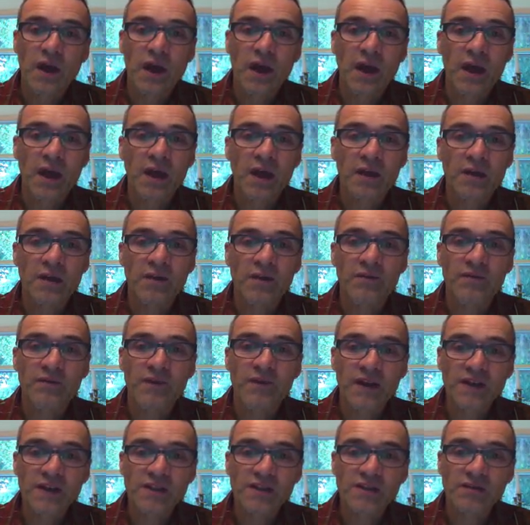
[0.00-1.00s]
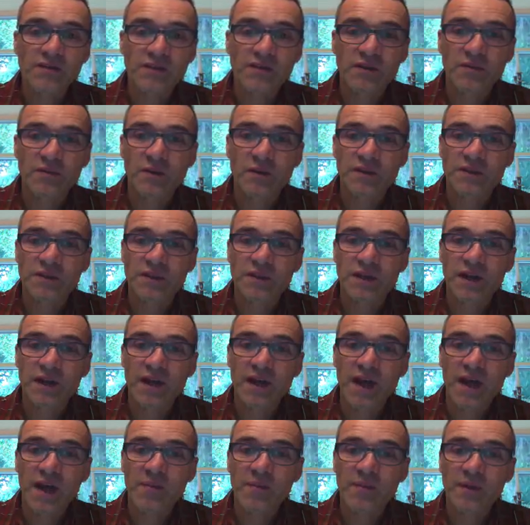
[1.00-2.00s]
And eventually what's going
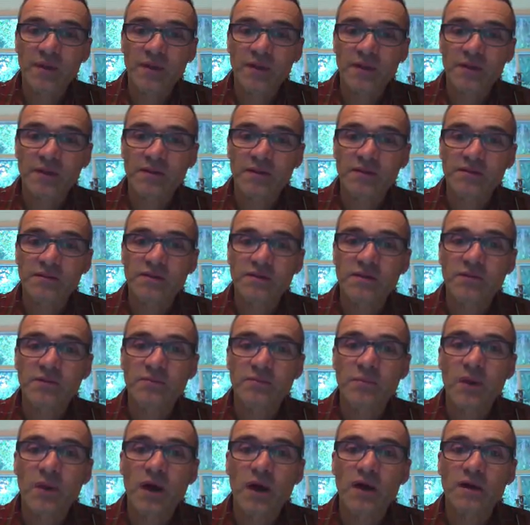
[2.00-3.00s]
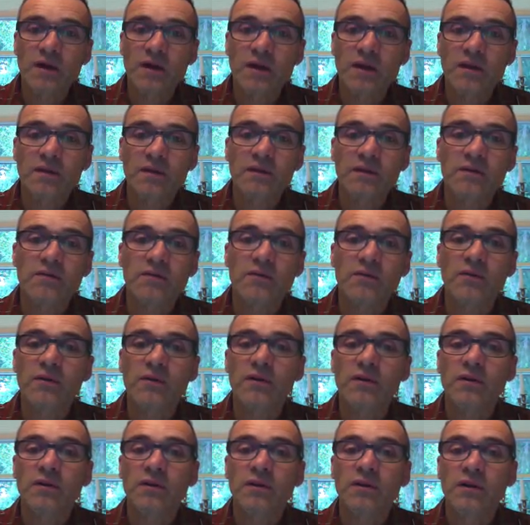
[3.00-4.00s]
to happen is your body
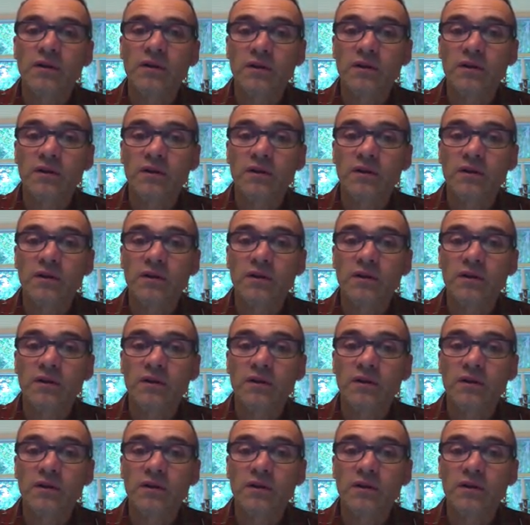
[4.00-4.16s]
or